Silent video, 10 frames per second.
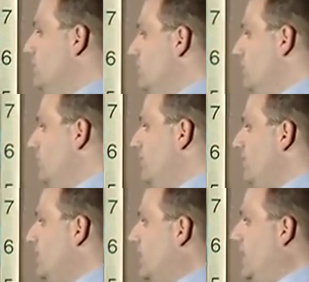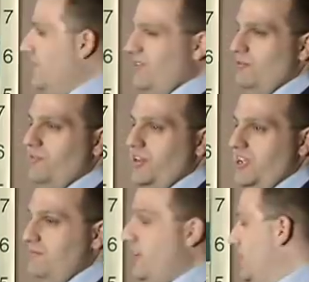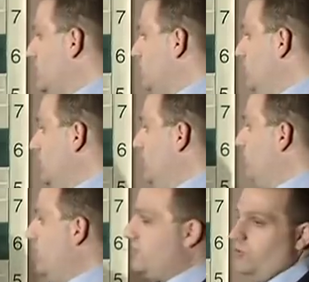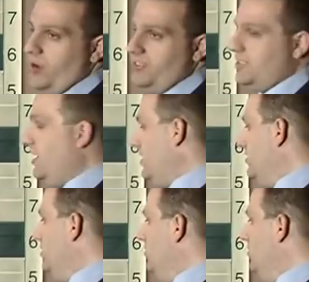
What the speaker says: move, and every move that he makes will give way to white's king.